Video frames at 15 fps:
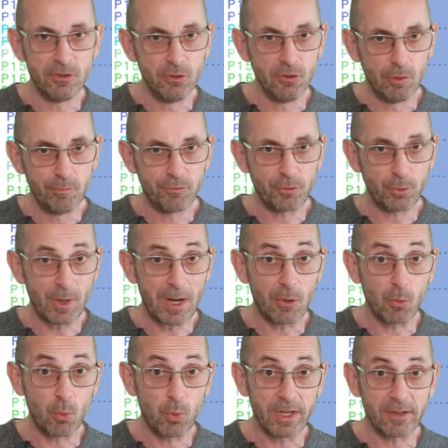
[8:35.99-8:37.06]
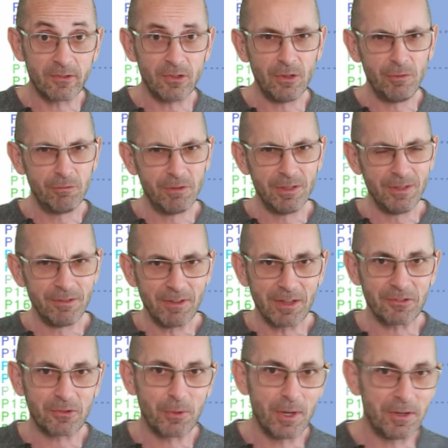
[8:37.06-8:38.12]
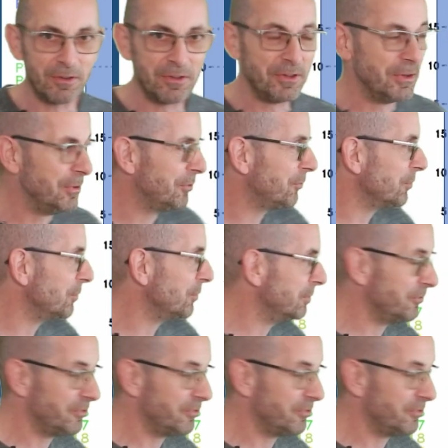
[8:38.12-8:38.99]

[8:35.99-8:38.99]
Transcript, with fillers: norm throughout week 2. Really, that's quite unusual.